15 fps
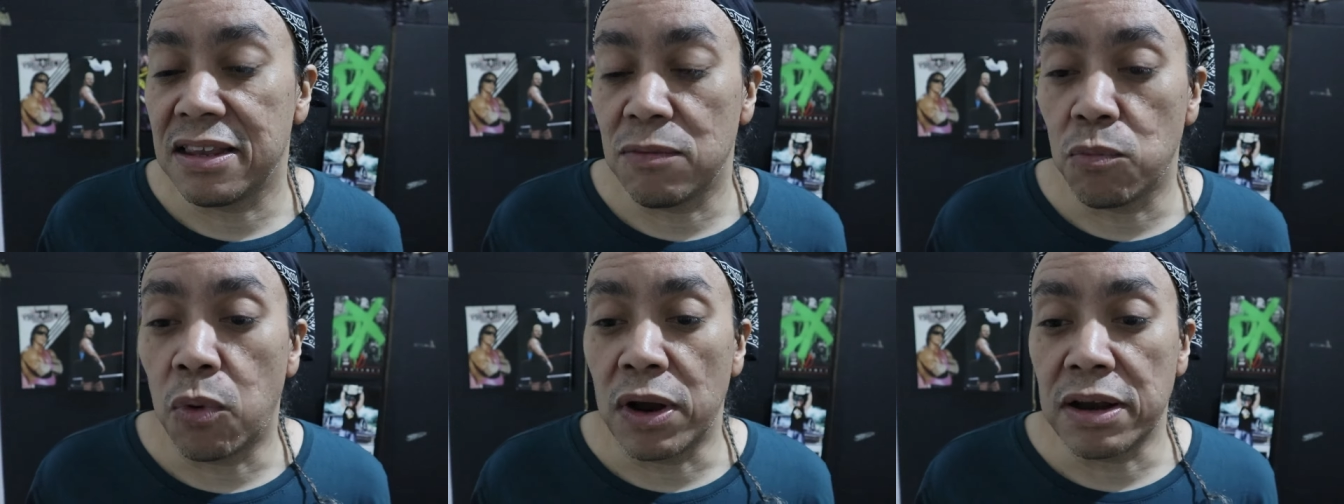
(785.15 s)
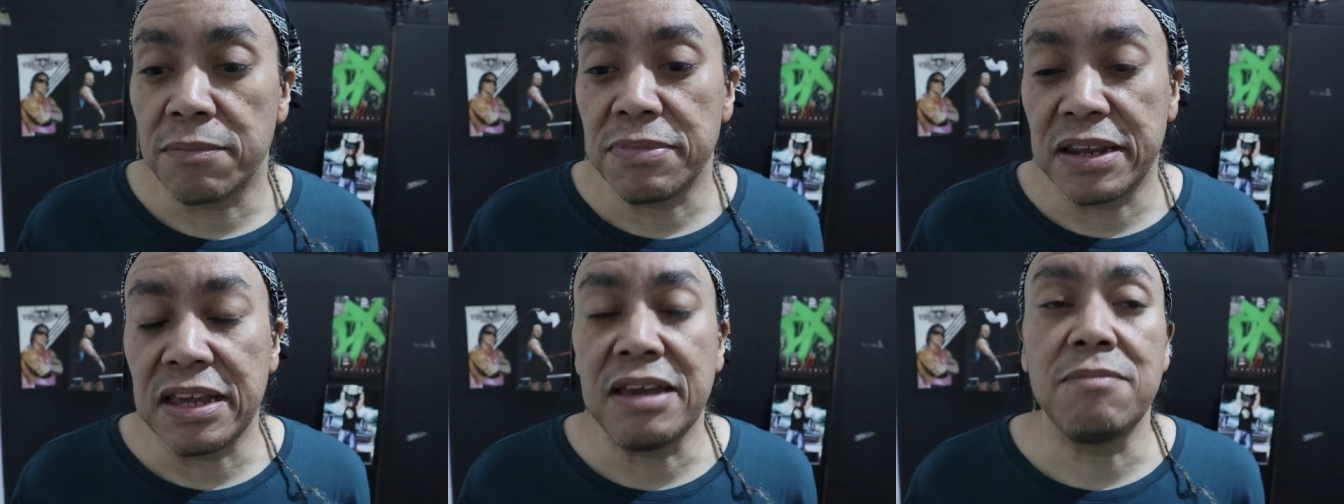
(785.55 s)
one
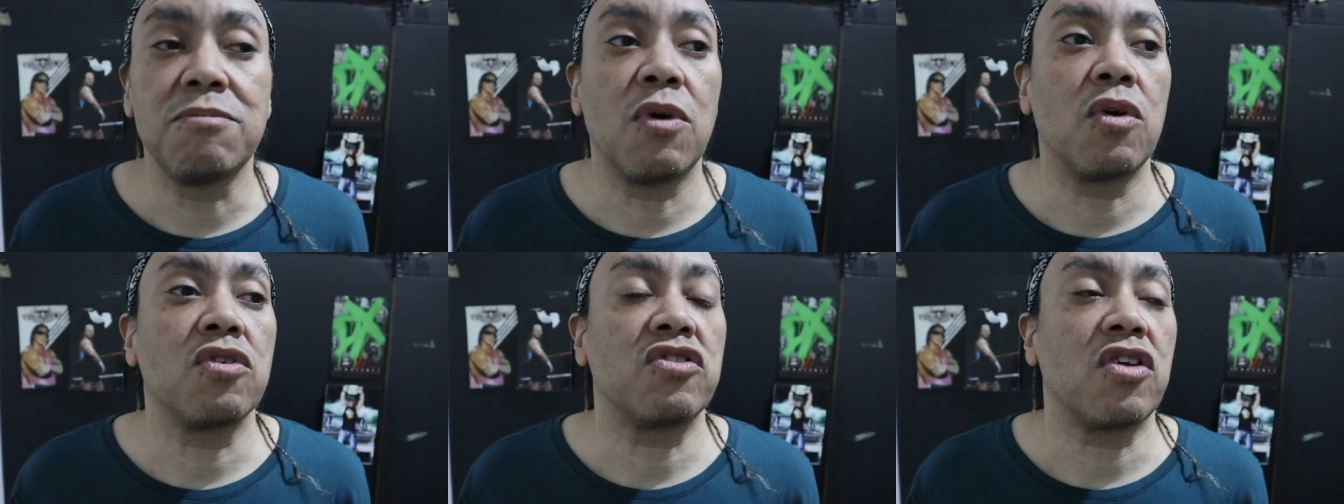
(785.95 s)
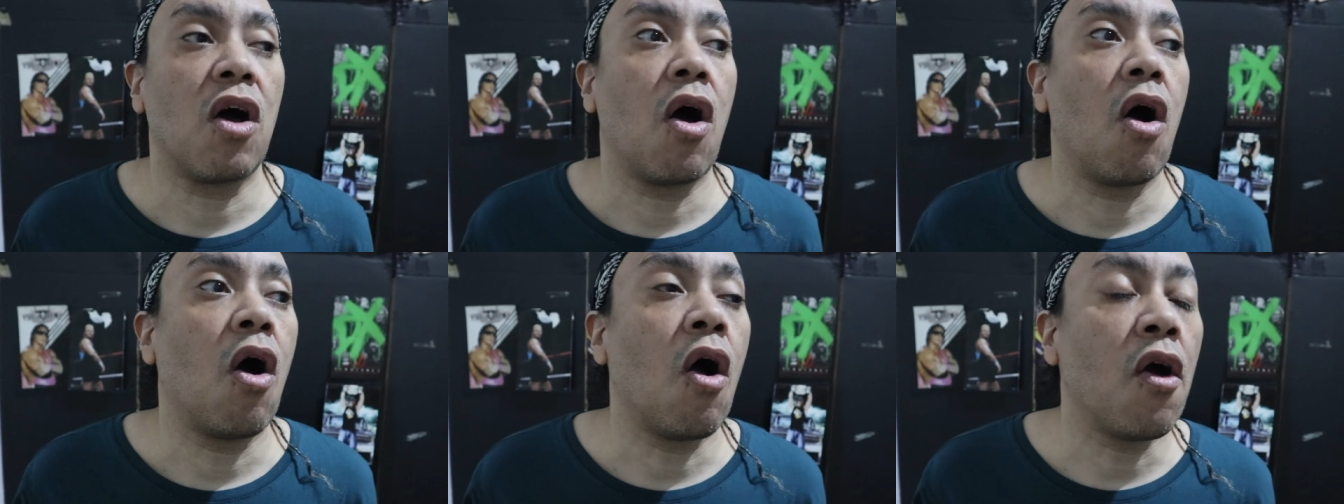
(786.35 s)
of the most
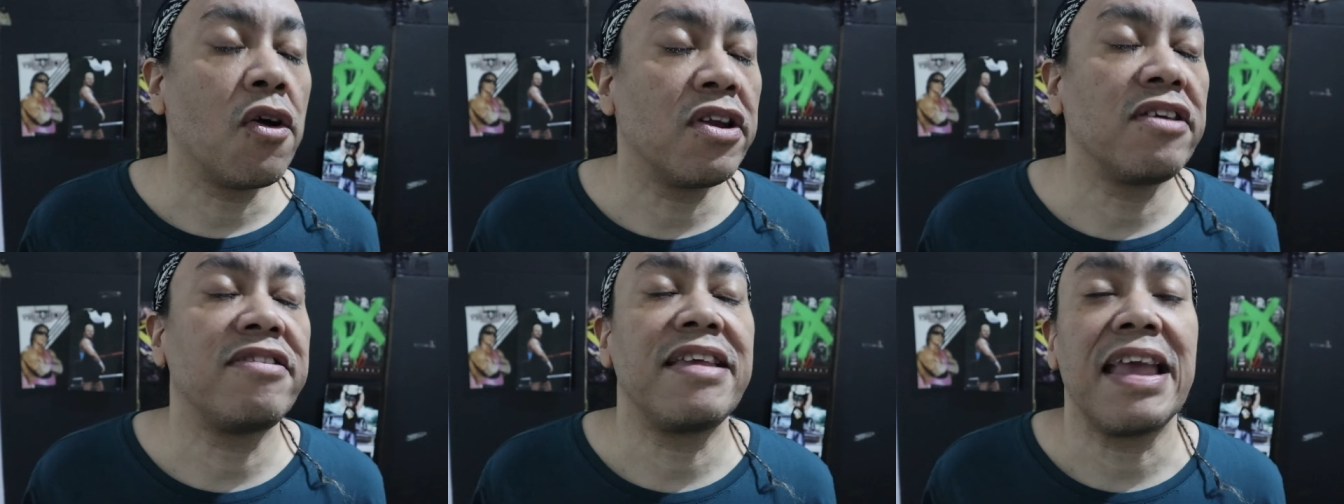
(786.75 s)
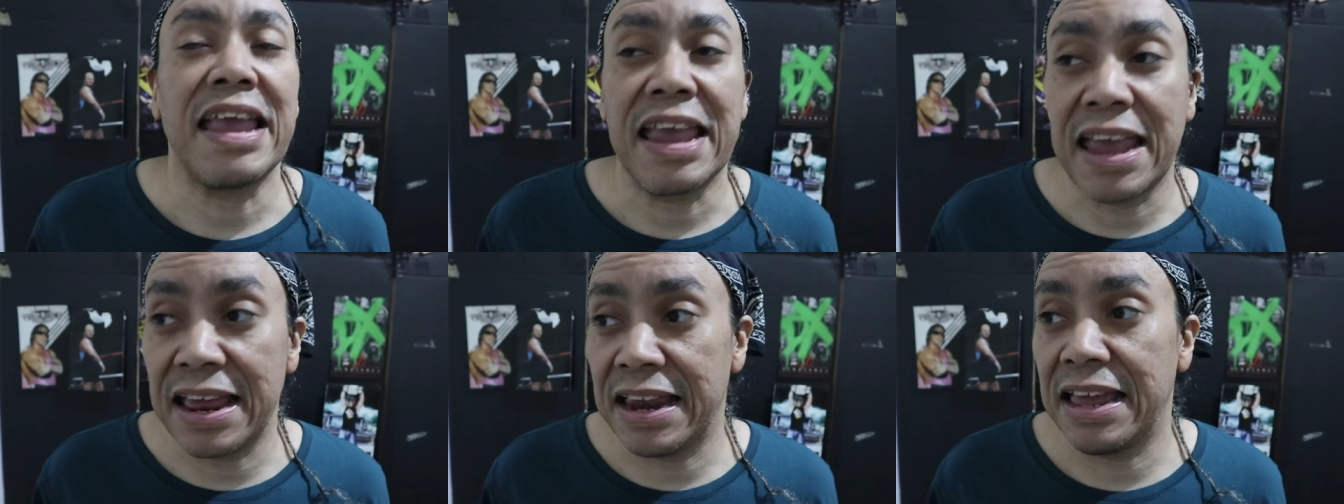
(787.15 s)
hardest
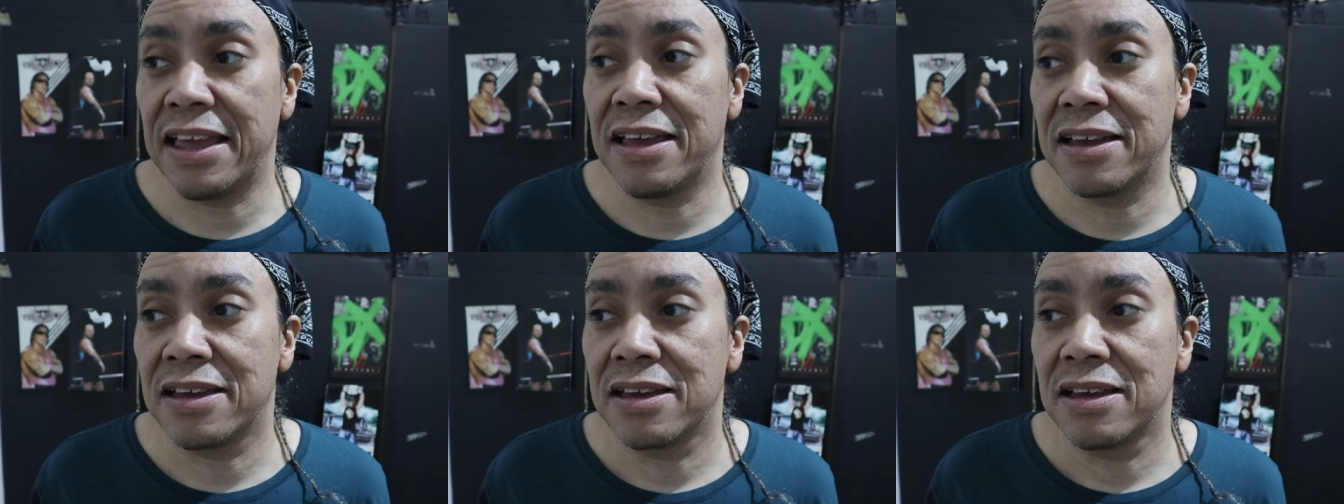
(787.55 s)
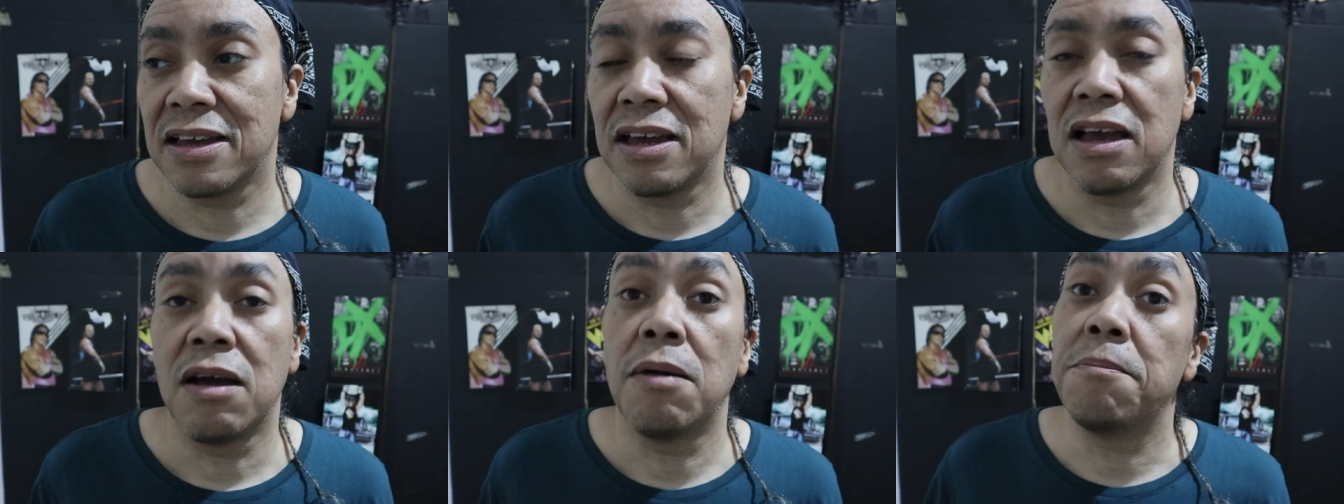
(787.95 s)
hitting,
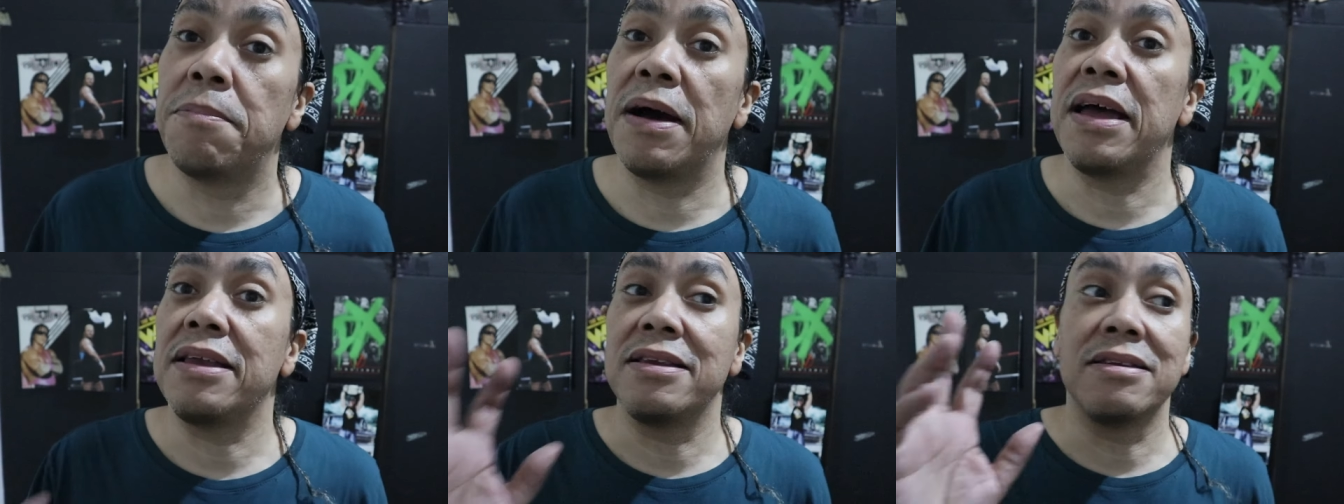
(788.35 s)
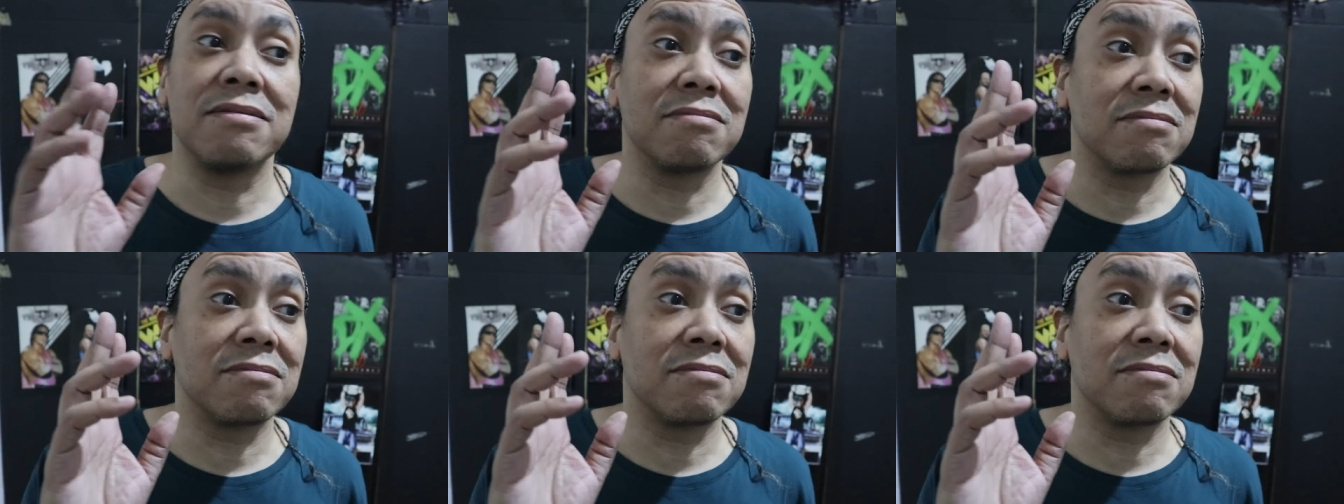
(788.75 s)
but